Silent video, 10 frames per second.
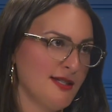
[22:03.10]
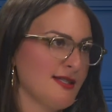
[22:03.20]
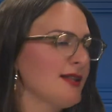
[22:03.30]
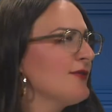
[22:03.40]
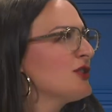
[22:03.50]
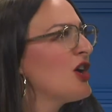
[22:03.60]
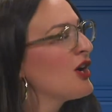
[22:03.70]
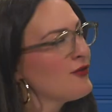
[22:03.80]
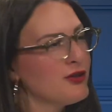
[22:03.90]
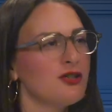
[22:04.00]
that the
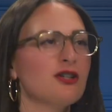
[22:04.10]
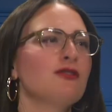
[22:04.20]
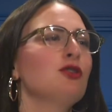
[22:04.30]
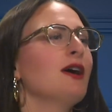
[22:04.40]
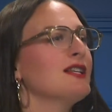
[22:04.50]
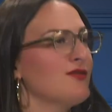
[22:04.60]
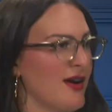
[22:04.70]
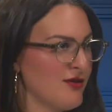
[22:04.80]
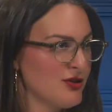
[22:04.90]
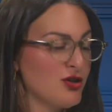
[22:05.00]
photographer took of you guys
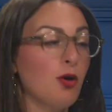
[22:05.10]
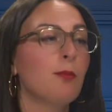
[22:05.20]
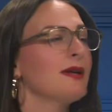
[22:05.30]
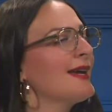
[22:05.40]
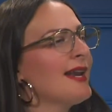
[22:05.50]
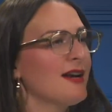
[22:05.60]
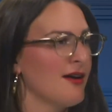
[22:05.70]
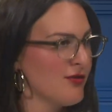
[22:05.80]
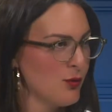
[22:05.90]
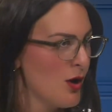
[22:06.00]
5 years ago, but get it
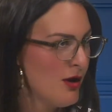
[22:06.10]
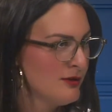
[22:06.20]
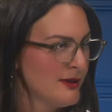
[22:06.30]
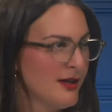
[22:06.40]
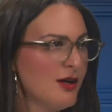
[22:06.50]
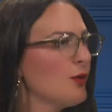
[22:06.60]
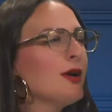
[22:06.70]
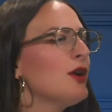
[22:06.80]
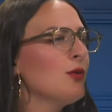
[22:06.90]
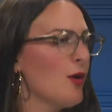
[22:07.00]
off the wall. We
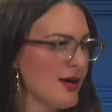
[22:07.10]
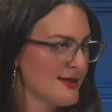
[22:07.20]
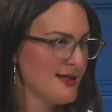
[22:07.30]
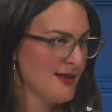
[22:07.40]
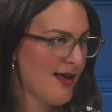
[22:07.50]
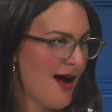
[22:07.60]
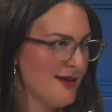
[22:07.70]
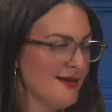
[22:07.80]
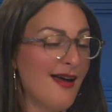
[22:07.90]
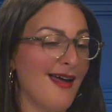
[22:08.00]
don't want to see that.
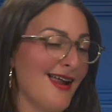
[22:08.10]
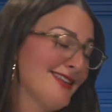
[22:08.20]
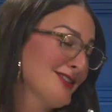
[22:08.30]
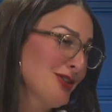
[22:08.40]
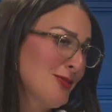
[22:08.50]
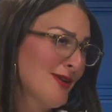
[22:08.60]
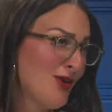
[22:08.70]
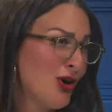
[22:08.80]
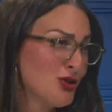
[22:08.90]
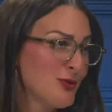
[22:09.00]
And it's a little bit of a
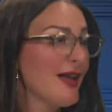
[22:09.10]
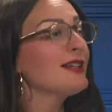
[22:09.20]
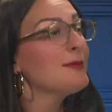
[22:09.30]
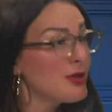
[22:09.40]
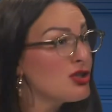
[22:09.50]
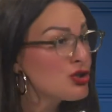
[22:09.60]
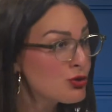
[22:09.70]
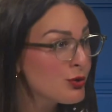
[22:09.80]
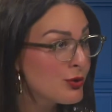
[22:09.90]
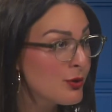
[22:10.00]
harsh reality, but it's
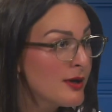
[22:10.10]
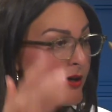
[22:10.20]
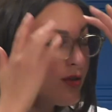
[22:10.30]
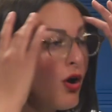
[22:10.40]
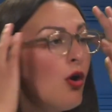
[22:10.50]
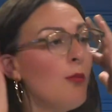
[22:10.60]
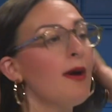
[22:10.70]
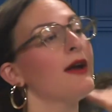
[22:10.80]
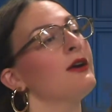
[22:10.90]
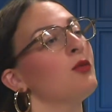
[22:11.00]
true. The home
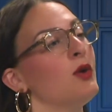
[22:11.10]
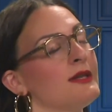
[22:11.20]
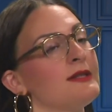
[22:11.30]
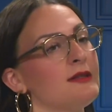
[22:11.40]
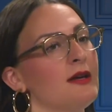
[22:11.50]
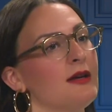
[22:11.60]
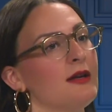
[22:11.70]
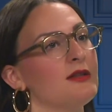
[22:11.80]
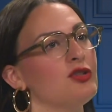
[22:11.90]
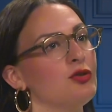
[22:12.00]
buyer wants
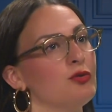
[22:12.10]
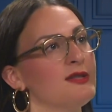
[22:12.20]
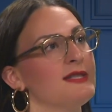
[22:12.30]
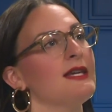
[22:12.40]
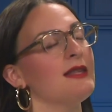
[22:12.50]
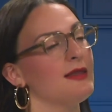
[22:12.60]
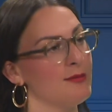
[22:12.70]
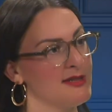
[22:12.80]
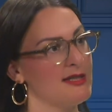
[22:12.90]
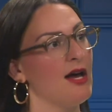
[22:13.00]
to see
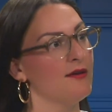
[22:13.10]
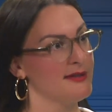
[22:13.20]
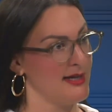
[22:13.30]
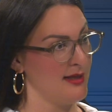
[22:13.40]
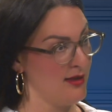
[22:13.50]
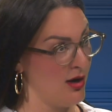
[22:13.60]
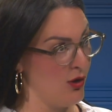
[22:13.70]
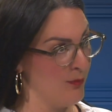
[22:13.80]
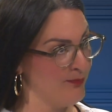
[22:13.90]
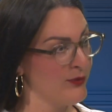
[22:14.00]
themselves in the
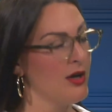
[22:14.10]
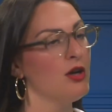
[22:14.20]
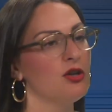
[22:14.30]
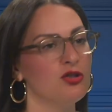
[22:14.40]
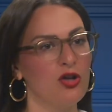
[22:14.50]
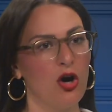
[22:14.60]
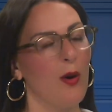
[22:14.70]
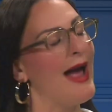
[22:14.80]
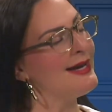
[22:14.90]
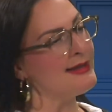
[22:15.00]
home. So
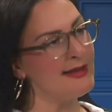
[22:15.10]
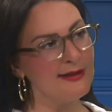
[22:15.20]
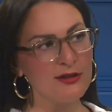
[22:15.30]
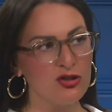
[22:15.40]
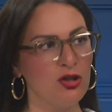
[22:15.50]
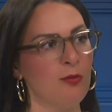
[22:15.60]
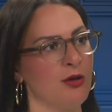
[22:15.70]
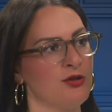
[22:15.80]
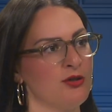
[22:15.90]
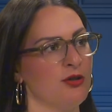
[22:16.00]
anything that's too
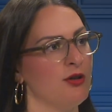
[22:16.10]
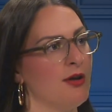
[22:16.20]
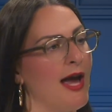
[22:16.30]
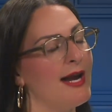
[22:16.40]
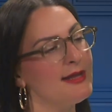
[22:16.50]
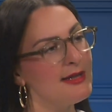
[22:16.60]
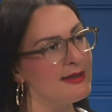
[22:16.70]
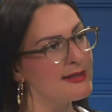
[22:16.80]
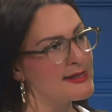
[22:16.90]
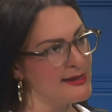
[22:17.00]
personal, anything
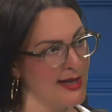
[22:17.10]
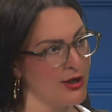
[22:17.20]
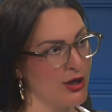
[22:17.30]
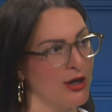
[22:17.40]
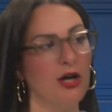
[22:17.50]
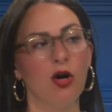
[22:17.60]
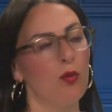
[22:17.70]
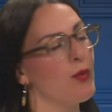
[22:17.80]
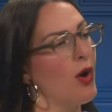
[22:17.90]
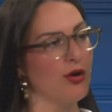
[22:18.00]
that's clutter, we
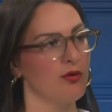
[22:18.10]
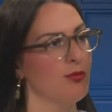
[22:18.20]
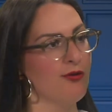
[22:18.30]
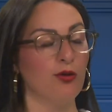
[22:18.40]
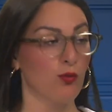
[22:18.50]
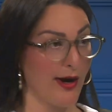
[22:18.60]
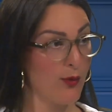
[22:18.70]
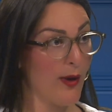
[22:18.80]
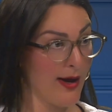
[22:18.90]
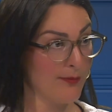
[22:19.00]
want to remove it right
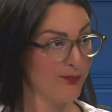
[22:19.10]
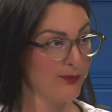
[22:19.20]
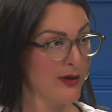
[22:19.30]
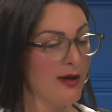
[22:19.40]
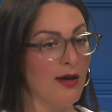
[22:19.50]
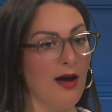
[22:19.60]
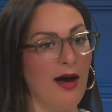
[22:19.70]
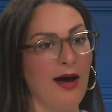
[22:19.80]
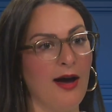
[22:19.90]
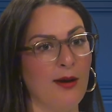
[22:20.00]
away.
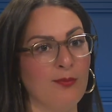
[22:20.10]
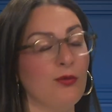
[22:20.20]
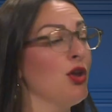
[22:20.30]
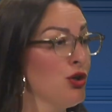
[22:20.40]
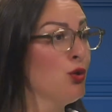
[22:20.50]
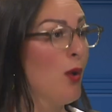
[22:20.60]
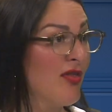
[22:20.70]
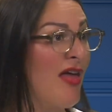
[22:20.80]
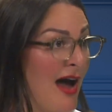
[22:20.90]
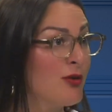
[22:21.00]
You want
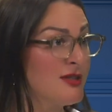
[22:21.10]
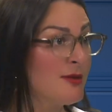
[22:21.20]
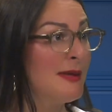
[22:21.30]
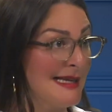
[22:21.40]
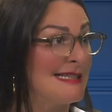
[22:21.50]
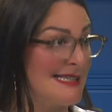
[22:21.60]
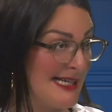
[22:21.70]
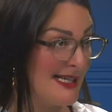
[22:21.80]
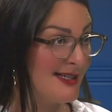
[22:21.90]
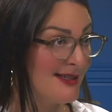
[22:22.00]
the house to be
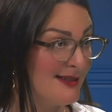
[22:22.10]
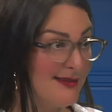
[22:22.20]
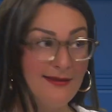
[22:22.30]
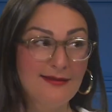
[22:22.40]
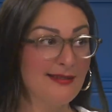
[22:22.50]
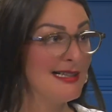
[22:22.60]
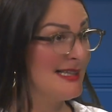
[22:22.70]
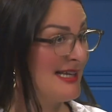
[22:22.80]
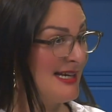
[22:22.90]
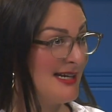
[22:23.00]
clean.
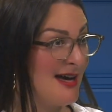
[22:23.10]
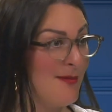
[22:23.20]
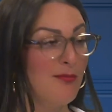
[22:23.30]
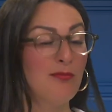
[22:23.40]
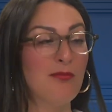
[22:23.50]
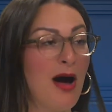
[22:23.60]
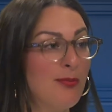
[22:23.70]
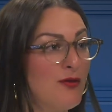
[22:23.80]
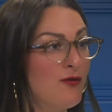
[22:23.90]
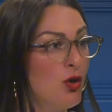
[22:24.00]
Clean it up, mop
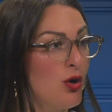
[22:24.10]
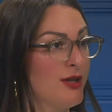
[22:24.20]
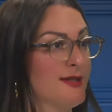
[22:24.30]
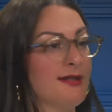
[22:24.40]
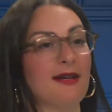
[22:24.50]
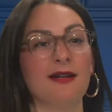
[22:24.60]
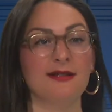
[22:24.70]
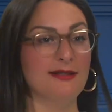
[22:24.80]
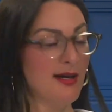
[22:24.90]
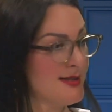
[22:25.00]
the floors,
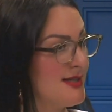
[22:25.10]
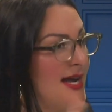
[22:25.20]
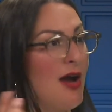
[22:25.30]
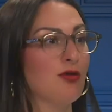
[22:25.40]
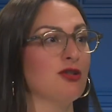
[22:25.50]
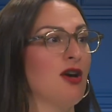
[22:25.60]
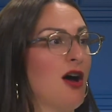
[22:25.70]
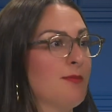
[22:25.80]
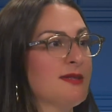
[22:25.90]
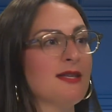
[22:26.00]
dust the
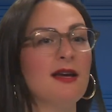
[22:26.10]
countertops.